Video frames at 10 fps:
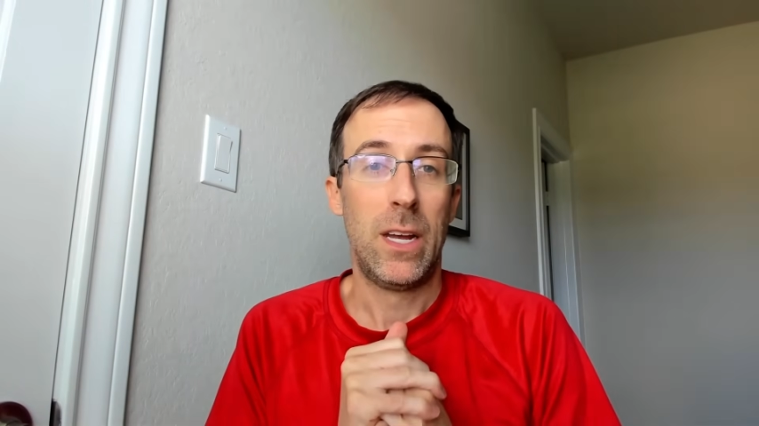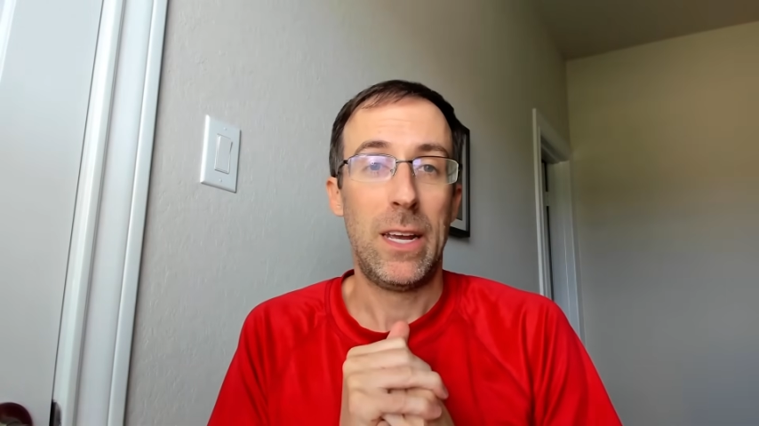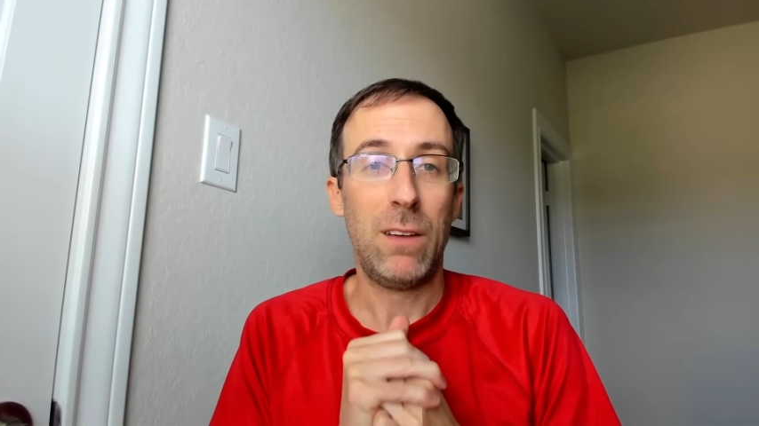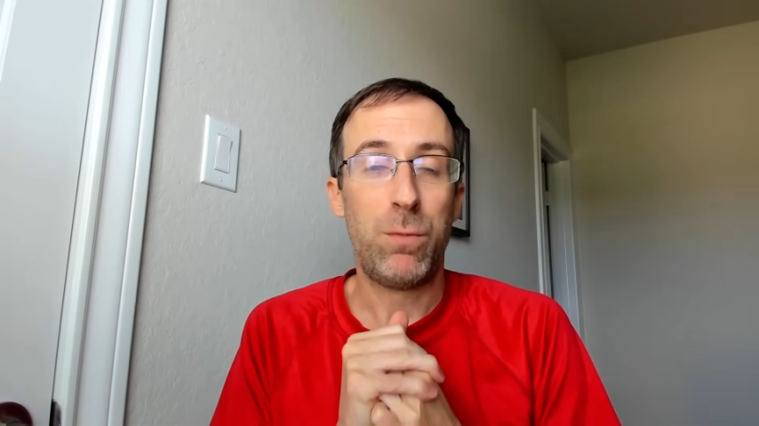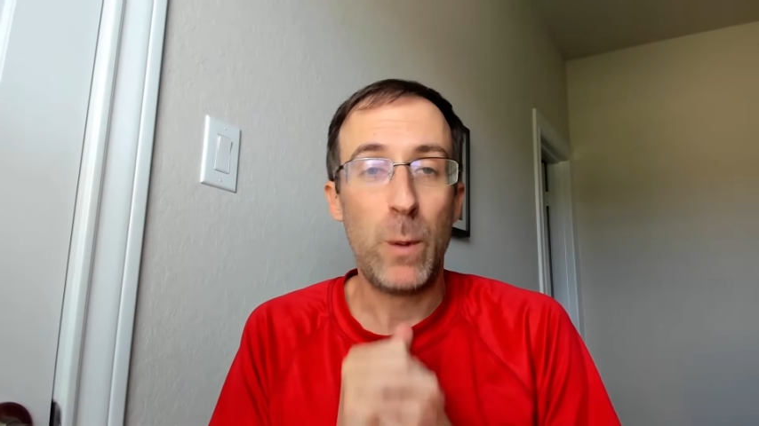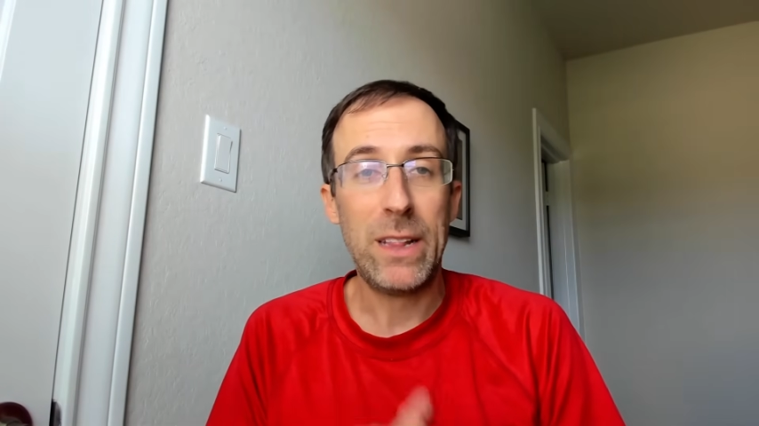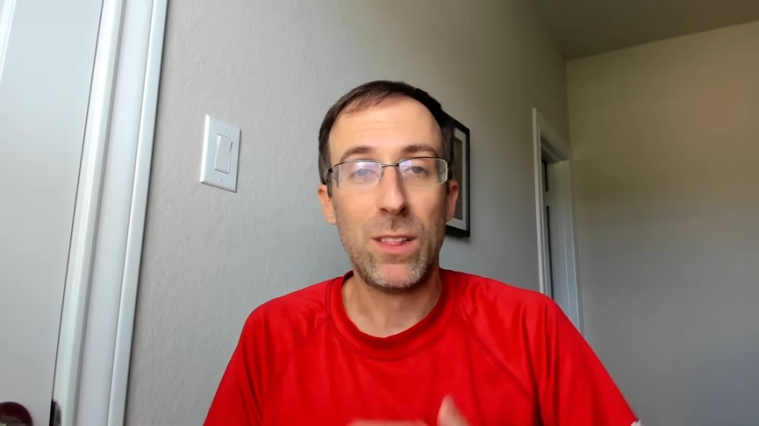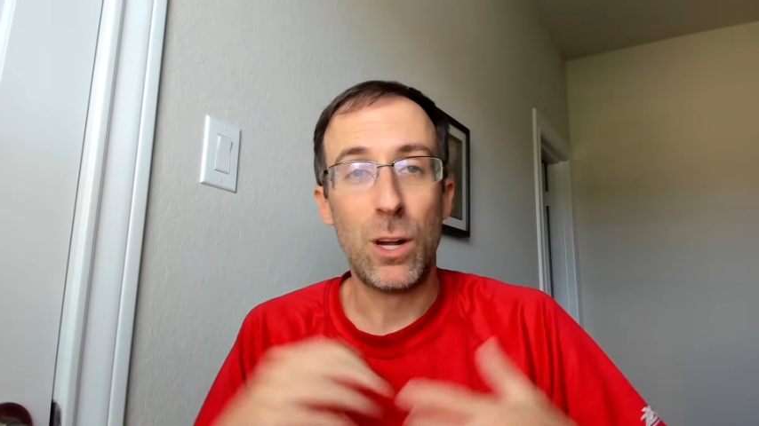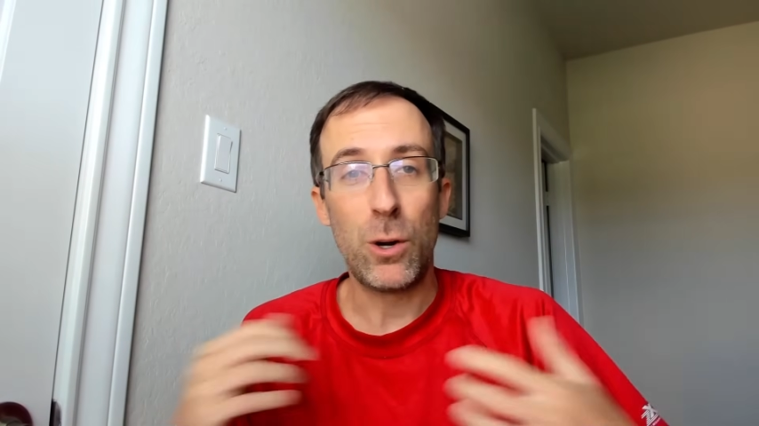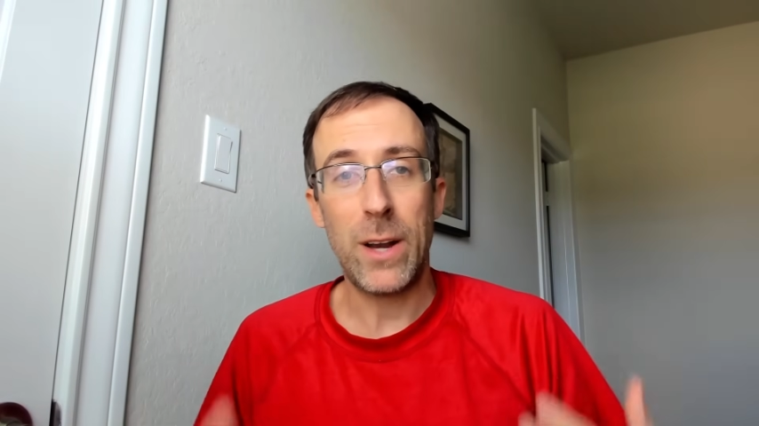If we
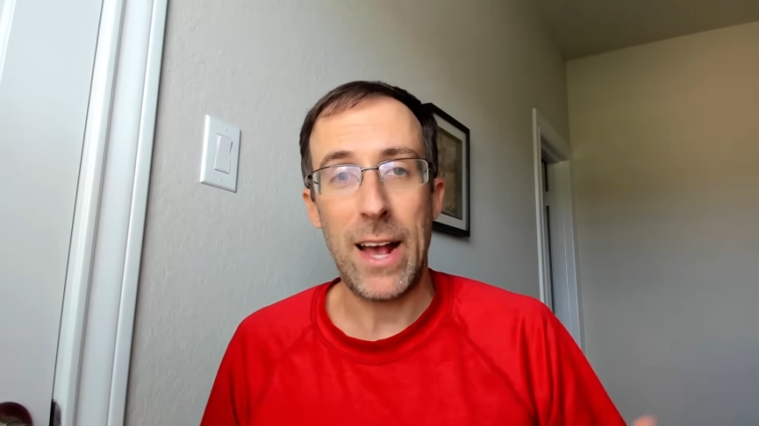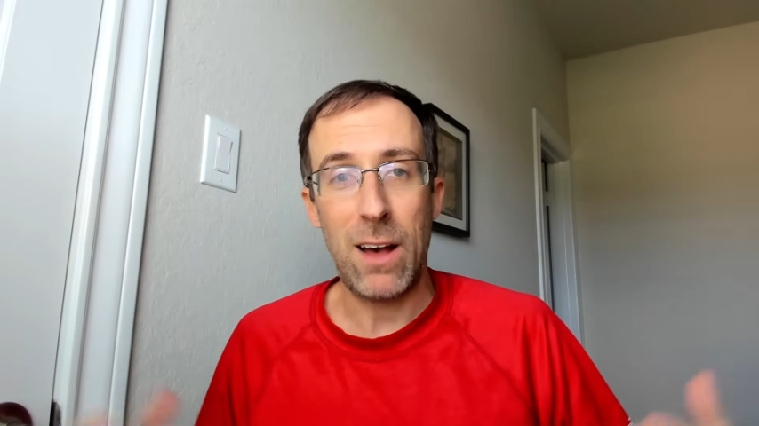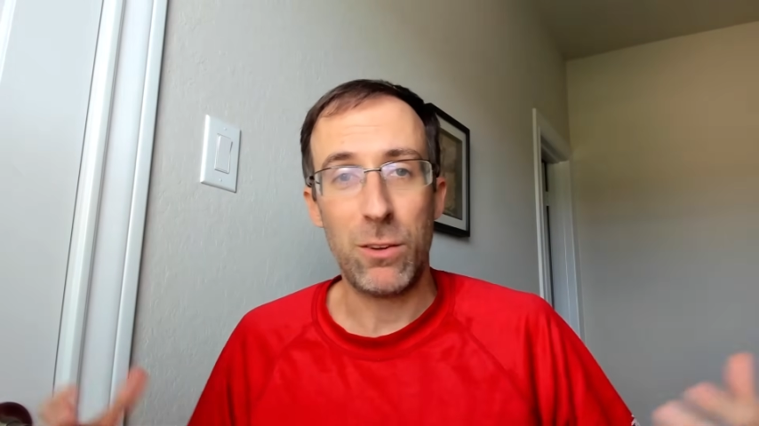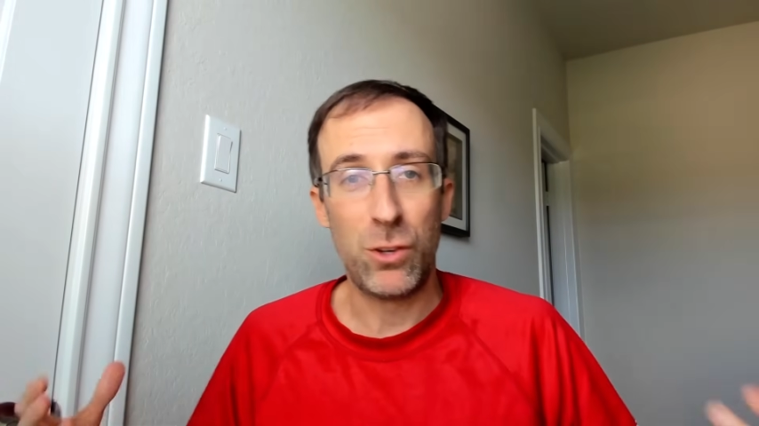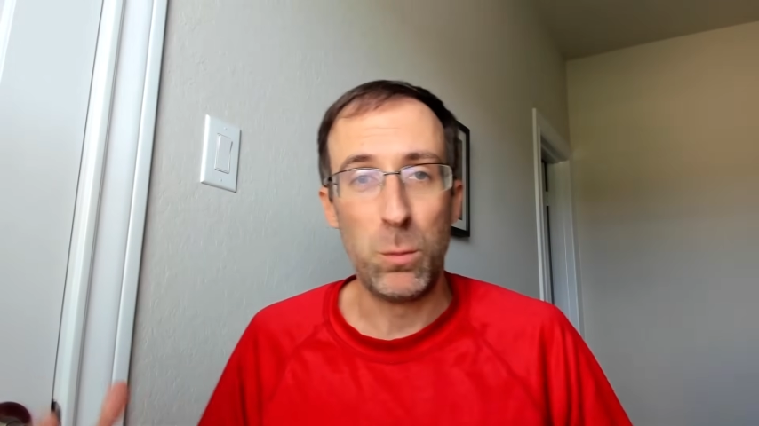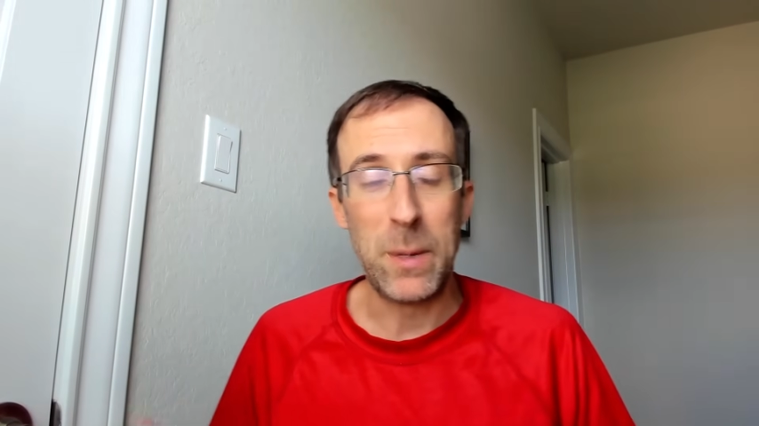learn how to